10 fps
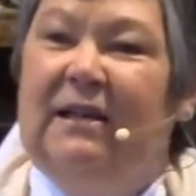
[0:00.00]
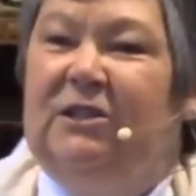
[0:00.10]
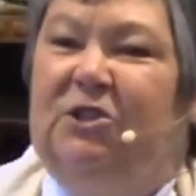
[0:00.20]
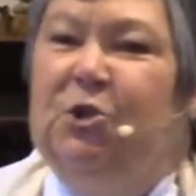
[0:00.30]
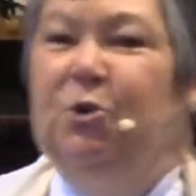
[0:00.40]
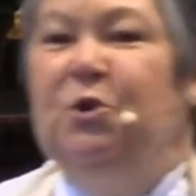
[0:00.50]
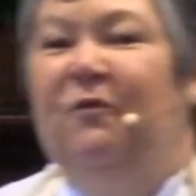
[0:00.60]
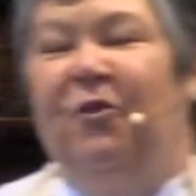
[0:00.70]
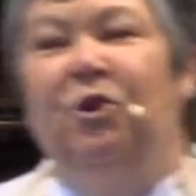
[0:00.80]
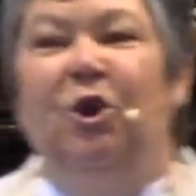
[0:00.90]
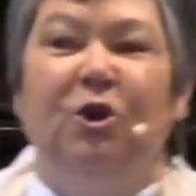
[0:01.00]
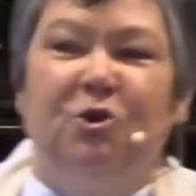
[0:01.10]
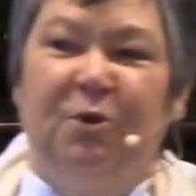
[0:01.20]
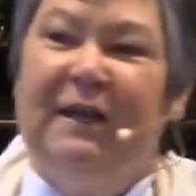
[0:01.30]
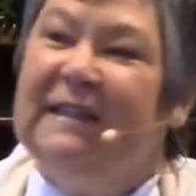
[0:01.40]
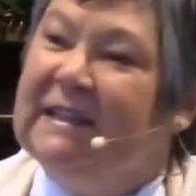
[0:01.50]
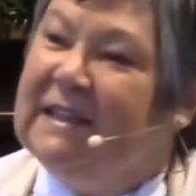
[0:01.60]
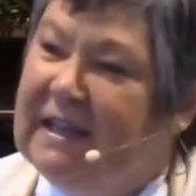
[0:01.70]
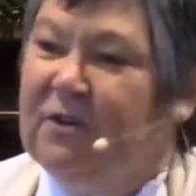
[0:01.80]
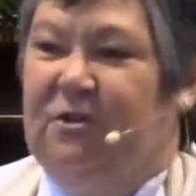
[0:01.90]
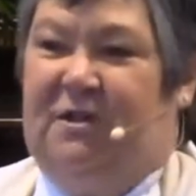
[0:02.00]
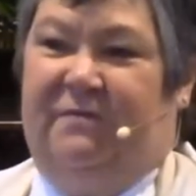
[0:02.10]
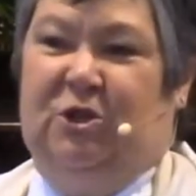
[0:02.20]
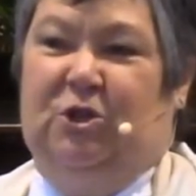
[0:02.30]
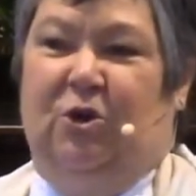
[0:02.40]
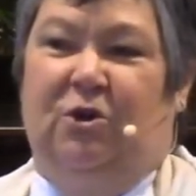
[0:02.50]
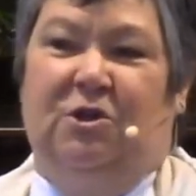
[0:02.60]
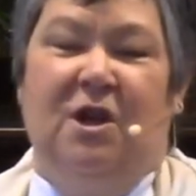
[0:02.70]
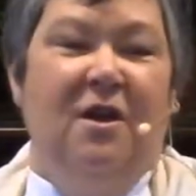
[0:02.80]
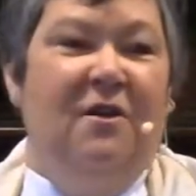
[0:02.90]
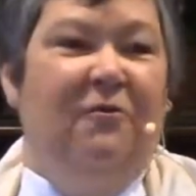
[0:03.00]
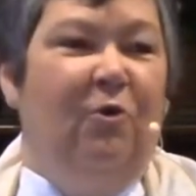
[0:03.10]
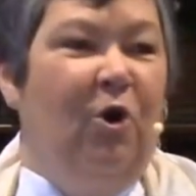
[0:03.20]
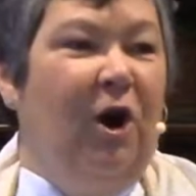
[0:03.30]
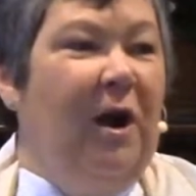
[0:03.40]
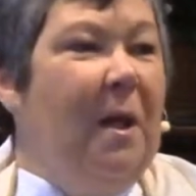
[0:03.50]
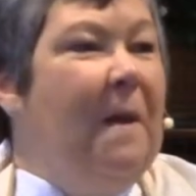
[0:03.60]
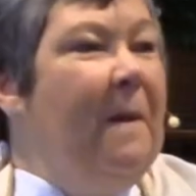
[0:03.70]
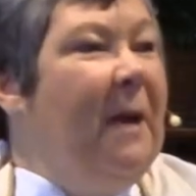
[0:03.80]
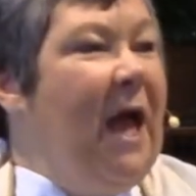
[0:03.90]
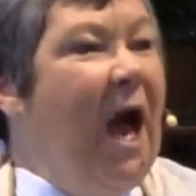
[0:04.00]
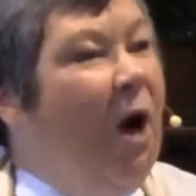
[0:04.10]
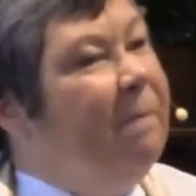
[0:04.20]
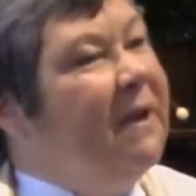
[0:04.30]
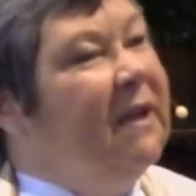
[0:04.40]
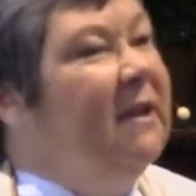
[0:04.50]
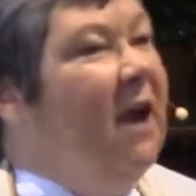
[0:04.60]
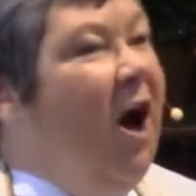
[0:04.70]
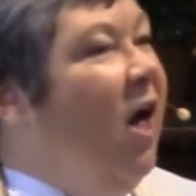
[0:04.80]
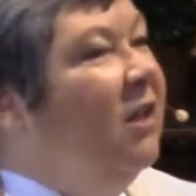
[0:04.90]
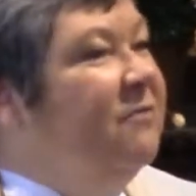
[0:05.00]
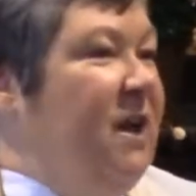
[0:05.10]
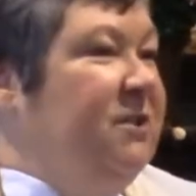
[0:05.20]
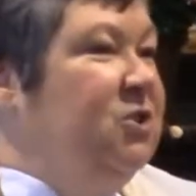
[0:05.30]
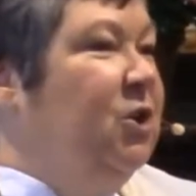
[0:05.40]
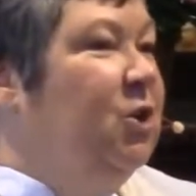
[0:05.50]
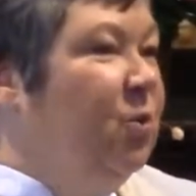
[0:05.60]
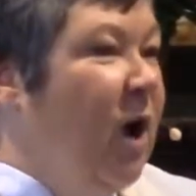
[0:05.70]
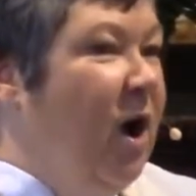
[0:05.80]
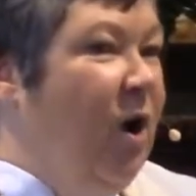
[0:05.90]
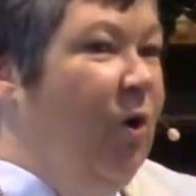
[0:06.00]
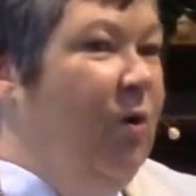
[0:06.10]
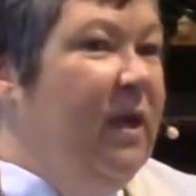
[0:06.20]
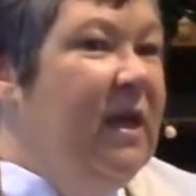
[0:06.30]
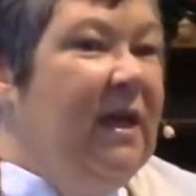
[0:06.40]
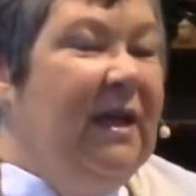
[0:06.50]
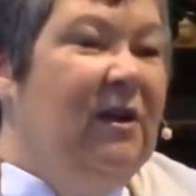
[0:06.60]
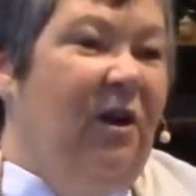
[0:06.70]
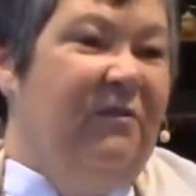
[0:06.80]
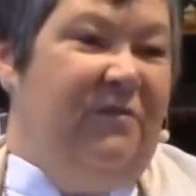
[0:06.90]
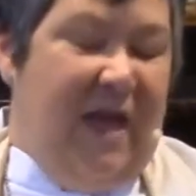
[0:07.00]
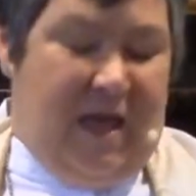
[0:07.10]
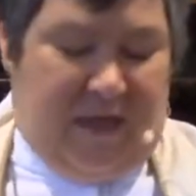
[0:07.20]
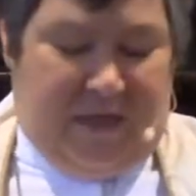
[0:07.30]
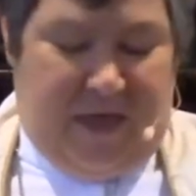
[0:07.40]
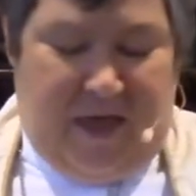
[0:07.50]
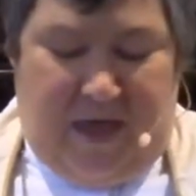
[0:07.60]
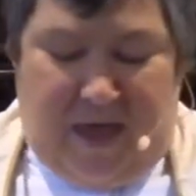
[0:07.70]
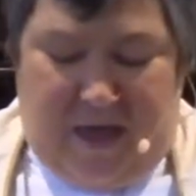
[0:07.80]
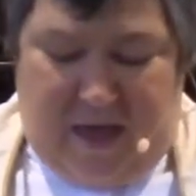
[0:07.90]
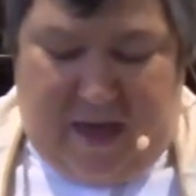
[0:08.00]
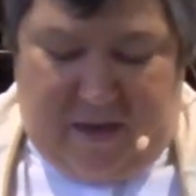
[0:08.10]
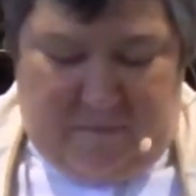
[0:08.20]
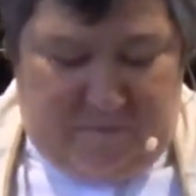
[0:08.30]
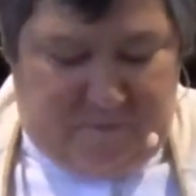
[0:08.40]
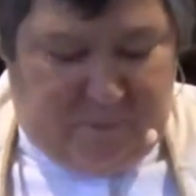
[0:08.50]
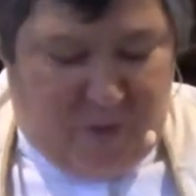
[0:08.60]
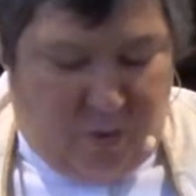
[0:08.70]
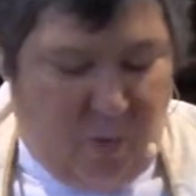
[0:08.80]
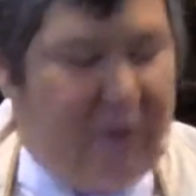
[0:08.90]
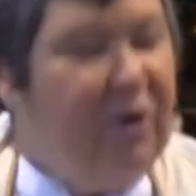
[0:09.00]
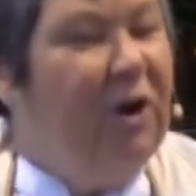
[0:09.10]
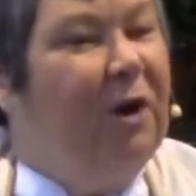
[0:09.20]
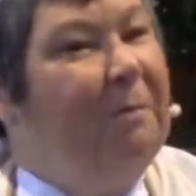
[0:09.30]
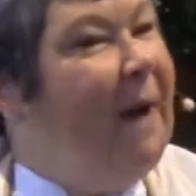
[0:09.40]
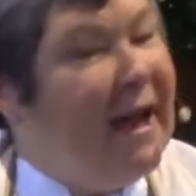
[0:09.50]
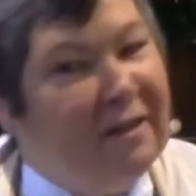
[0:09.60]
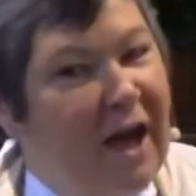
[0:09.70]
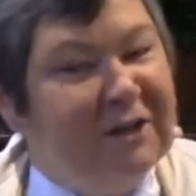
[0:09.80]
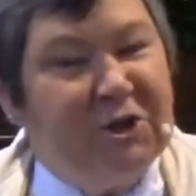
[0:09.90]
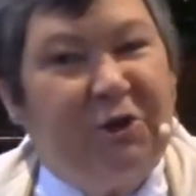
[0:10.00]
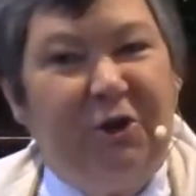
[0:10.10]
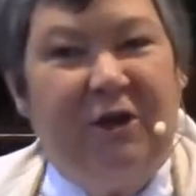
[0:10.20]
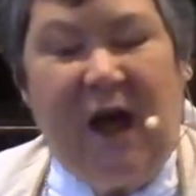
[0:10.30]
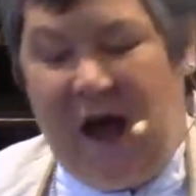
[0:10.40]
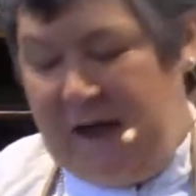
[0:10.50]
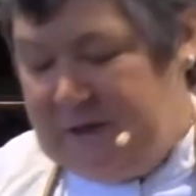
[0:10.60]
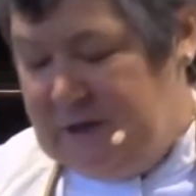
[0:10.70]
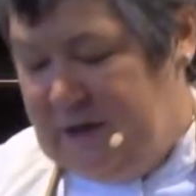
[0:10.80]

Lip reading: for nurturing the leaders of the church, for helping all of us to grow in our faith, whether biological or not.